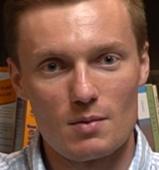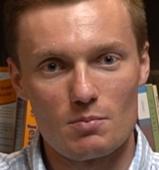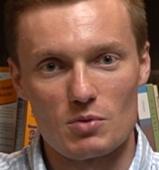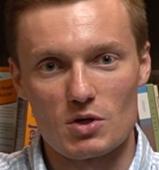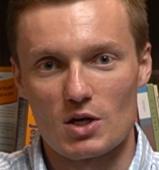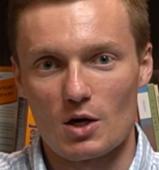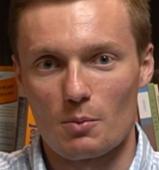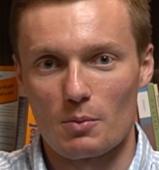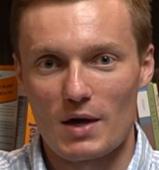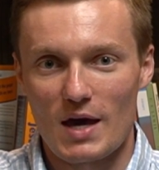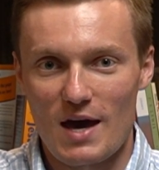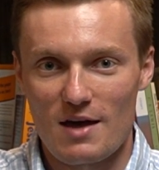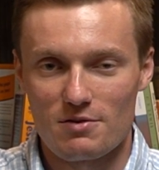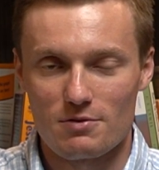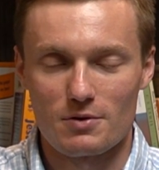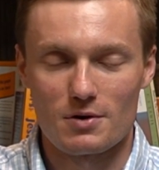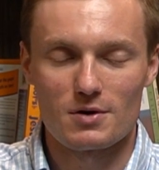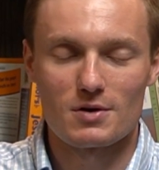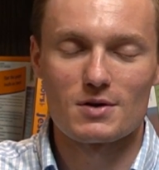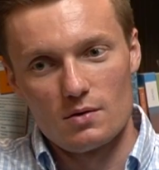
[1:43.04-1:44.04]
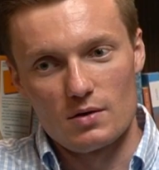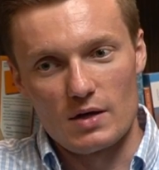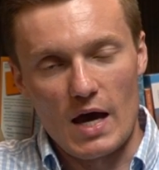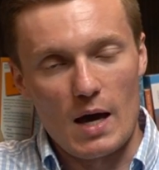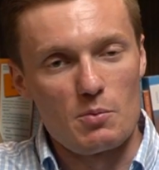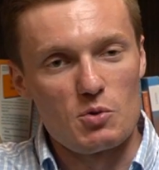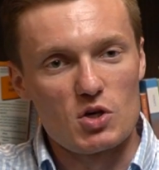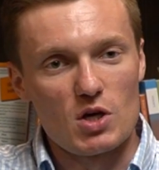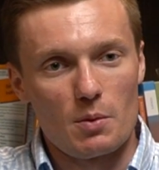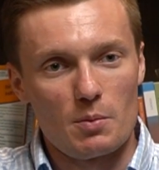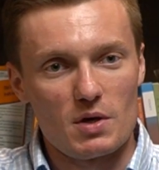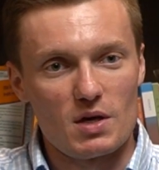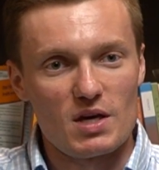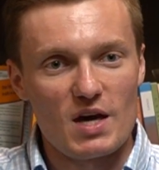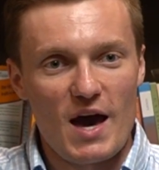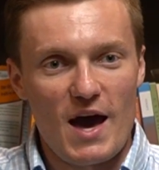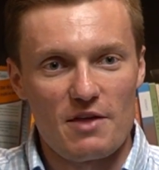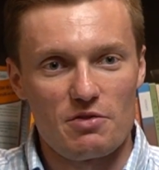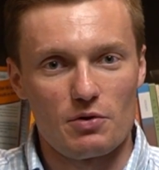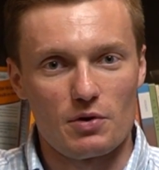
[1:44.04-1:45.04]
become Catholic. Yeah, becoming
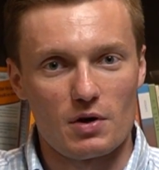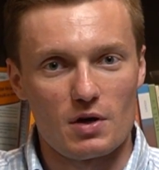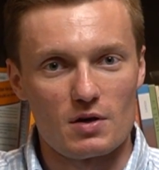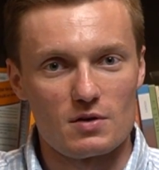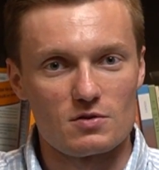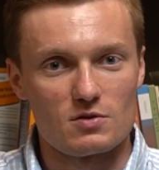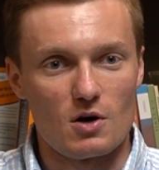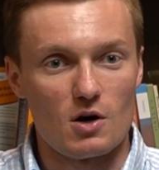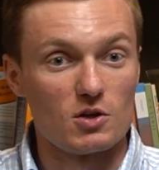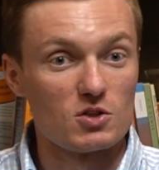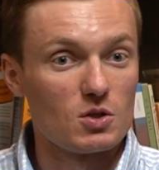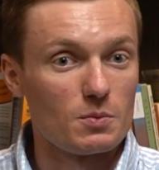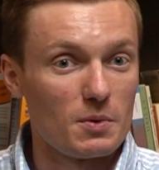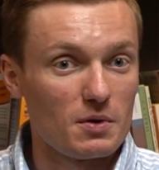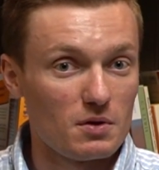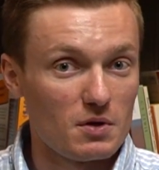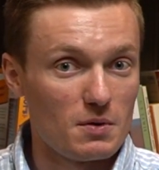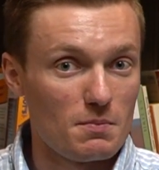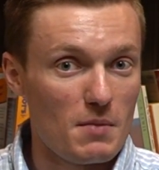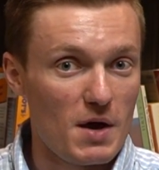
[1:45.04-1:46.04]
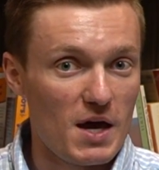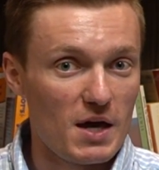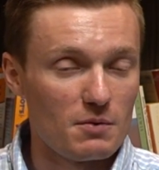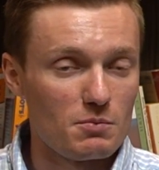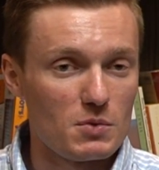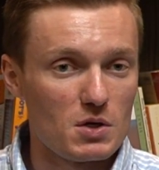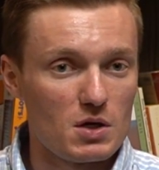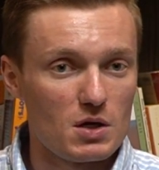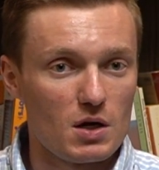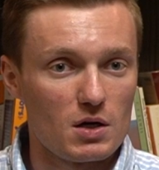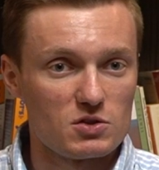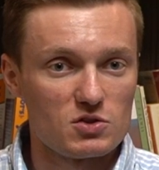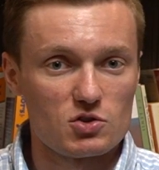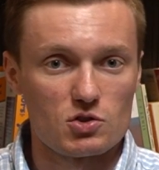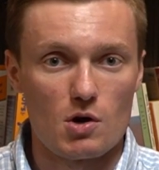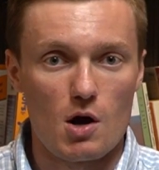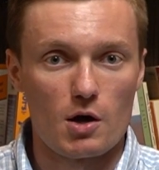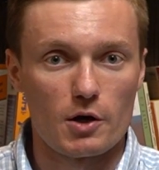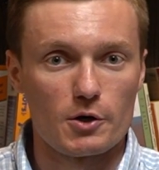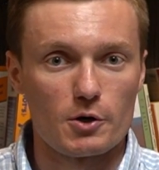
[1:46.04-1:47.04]
Catholic has ultimately made me a
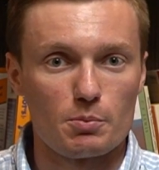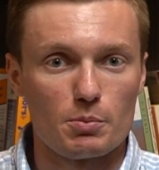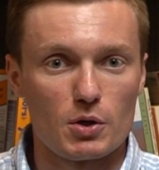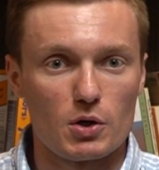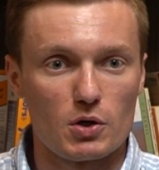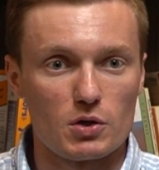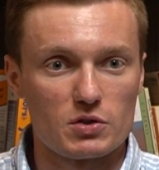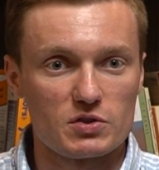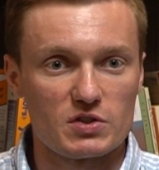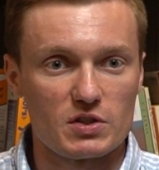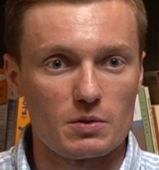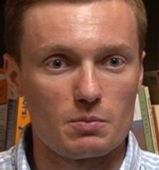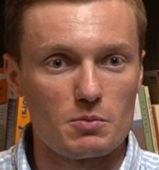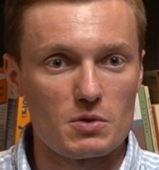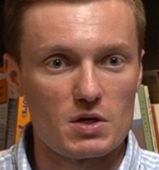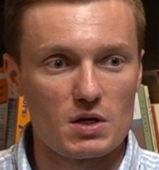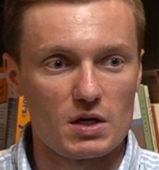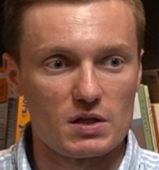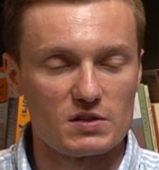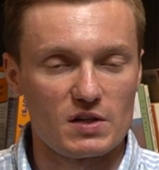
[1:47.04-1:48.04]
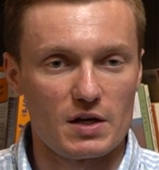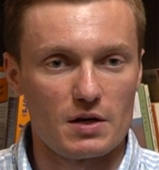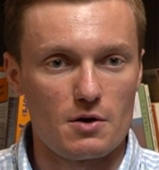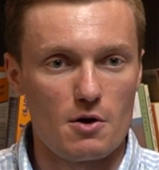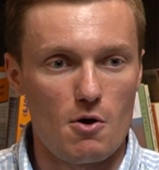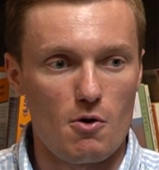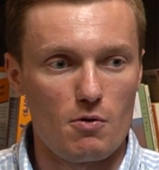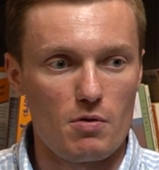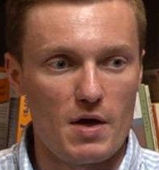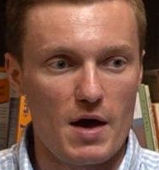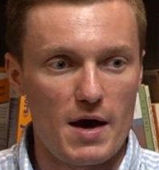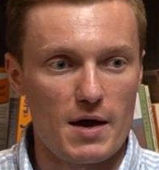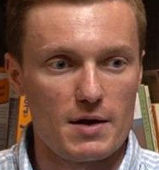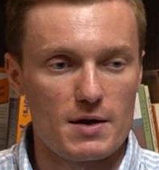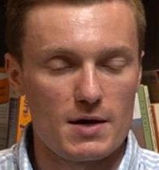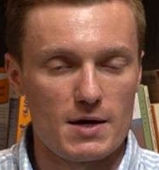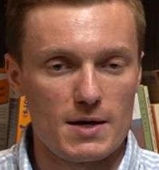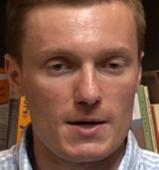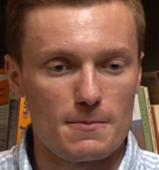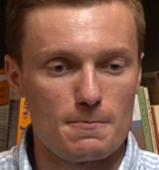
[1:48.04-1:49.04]
stronger person, because I know
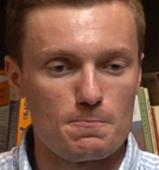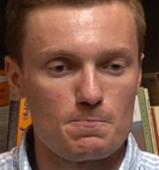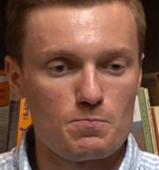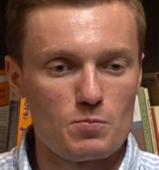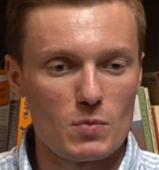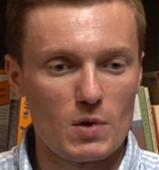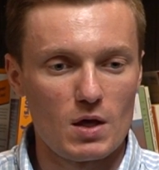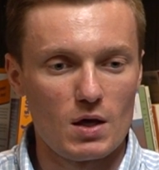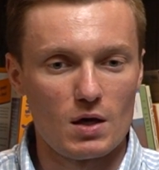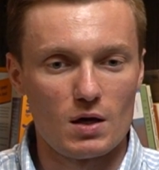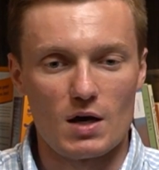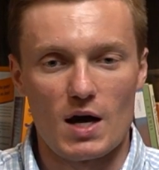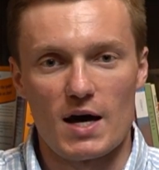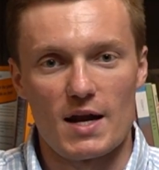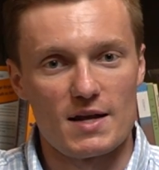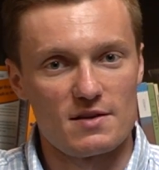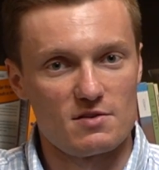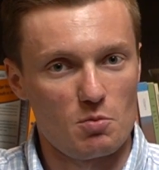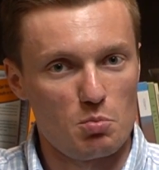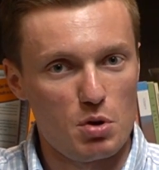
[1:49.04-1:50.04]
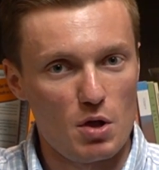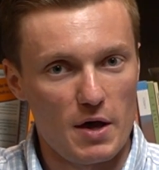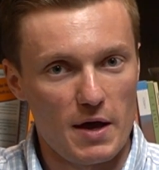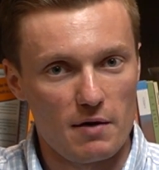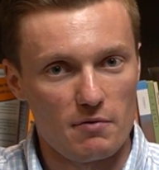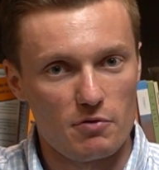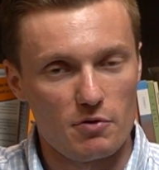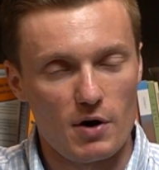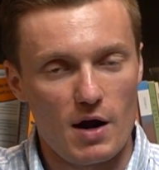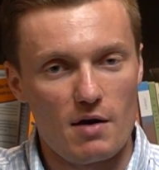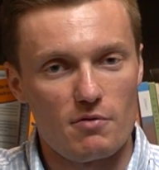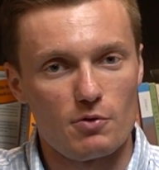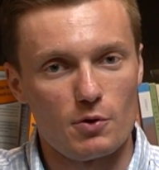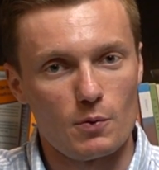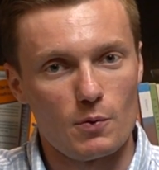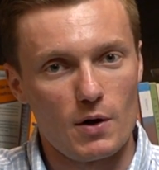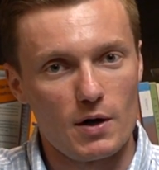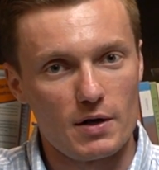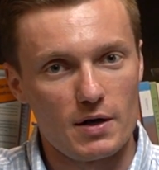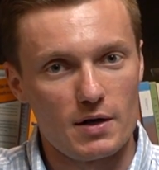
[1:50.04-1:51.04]
that God has a plan for
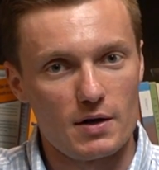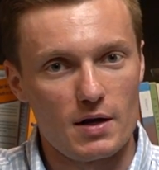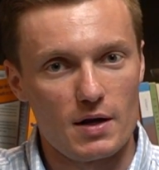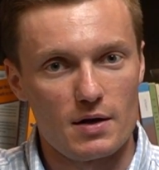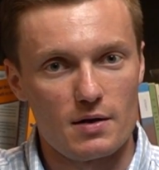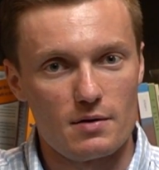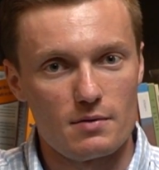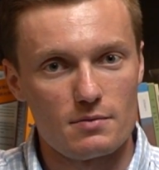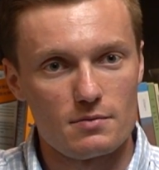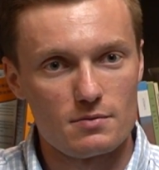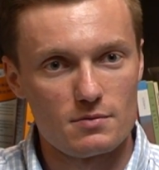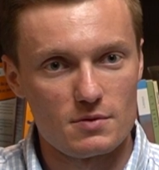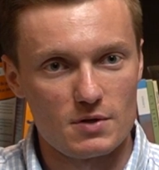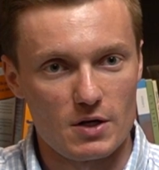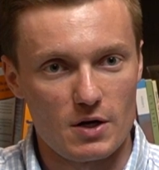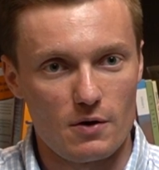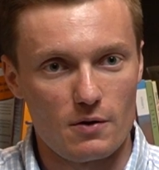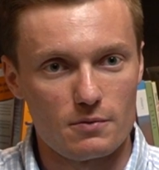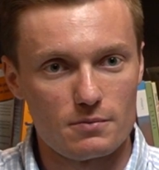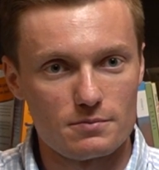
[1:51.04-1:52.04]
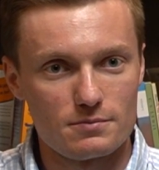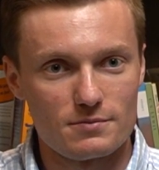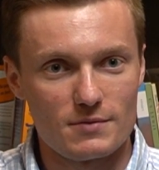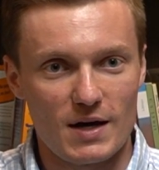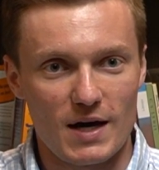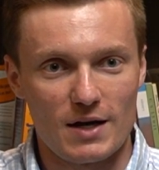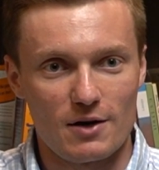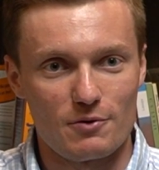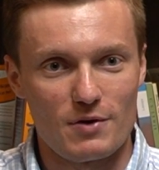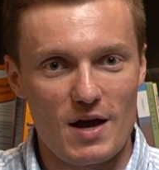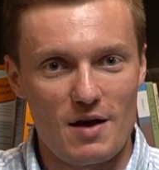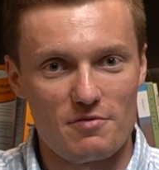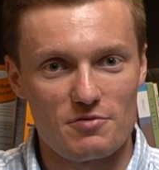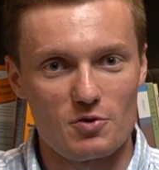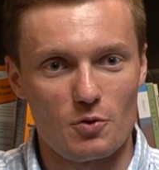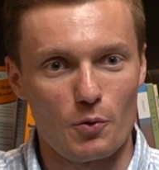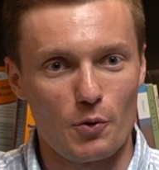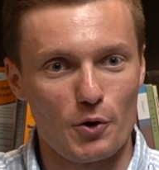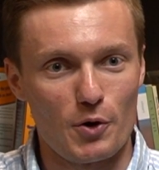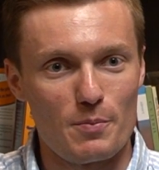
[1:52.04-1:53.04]
everyone, and you know, I don't have
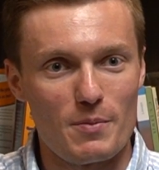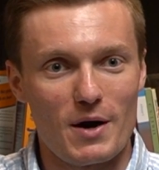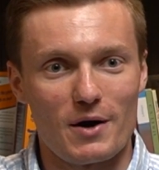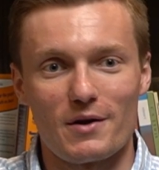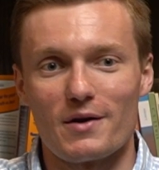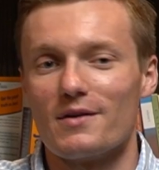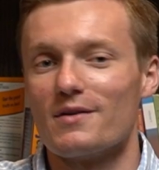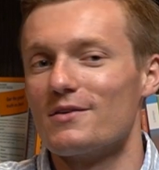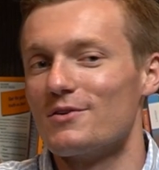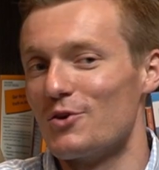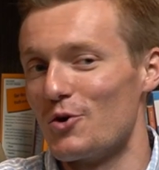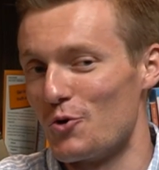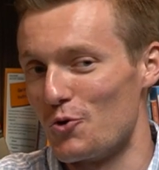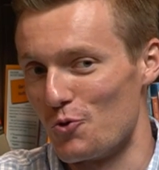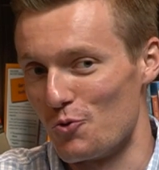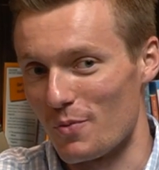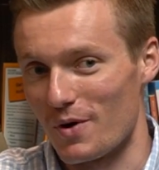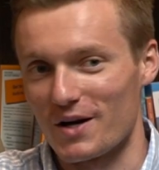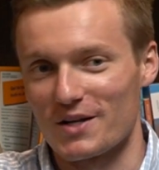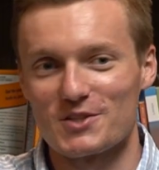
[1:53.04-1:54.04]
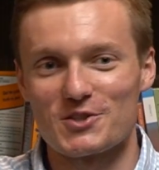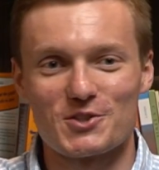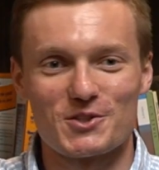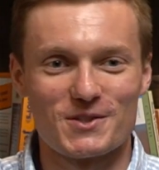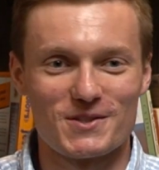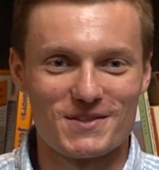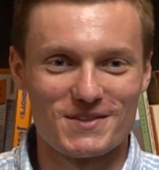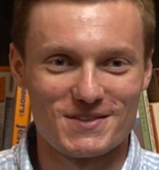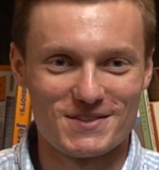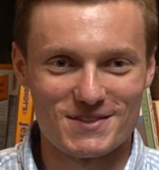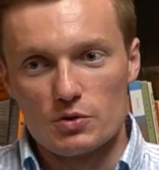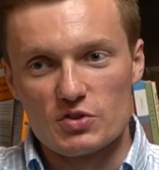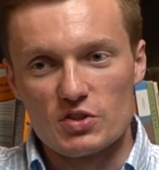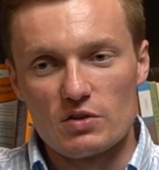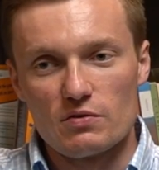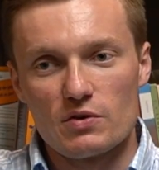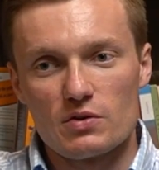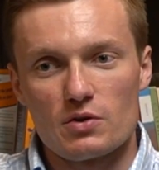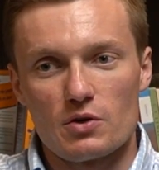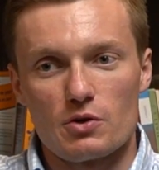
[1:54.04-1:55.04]
to worry about it too much.
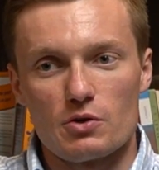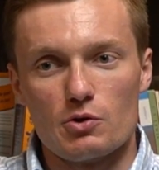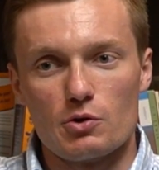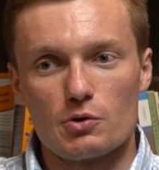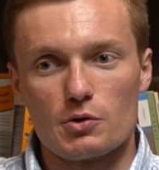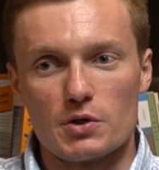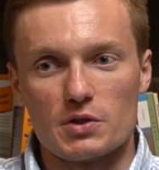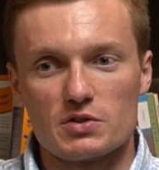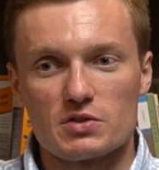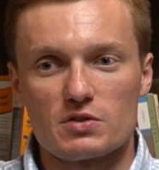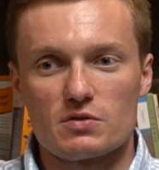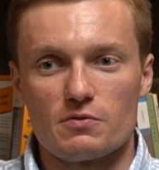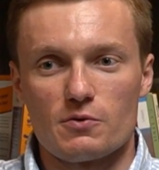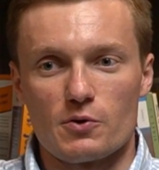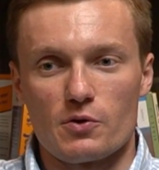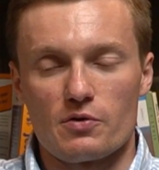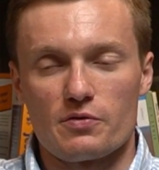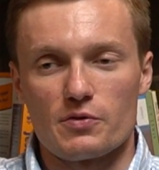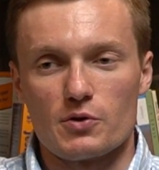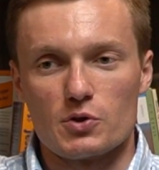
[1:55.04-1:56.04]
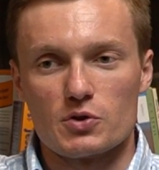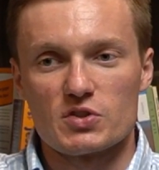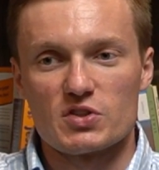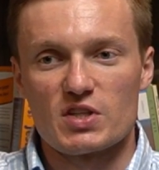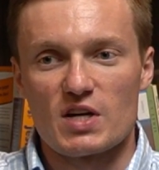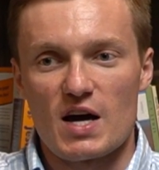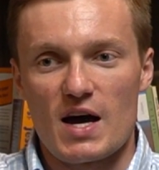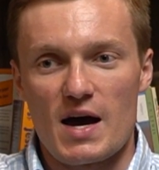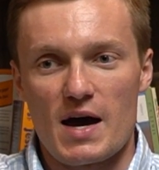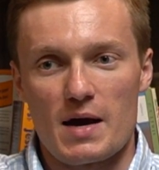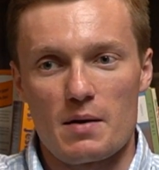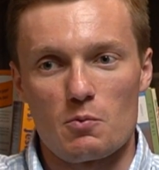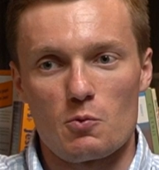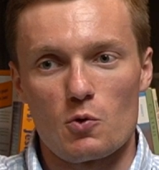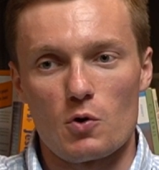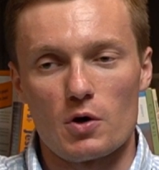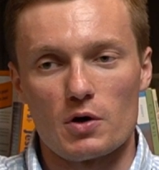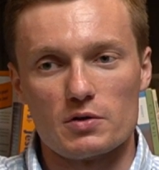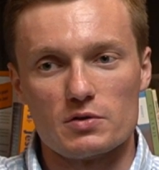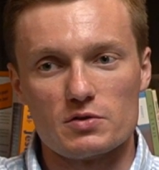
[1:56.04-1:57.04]
Receiving the Eucharist for the first time
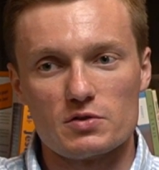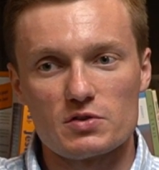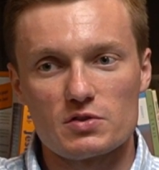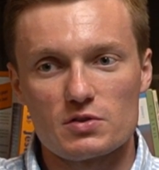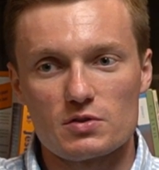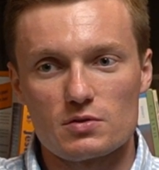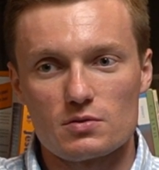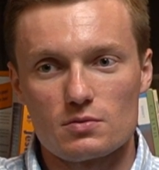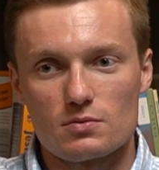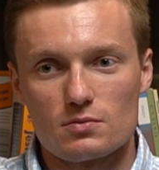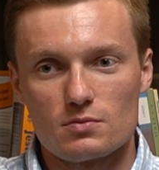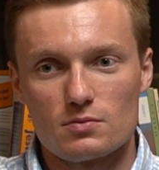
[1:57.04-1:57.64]
was